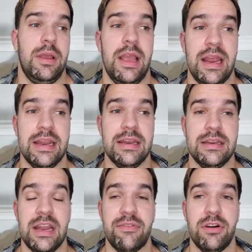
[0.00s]
And it
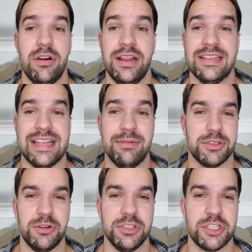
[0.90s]
never is able
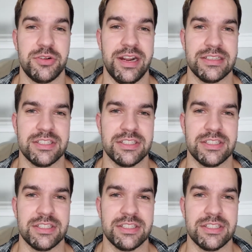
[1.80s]
to learn Strength,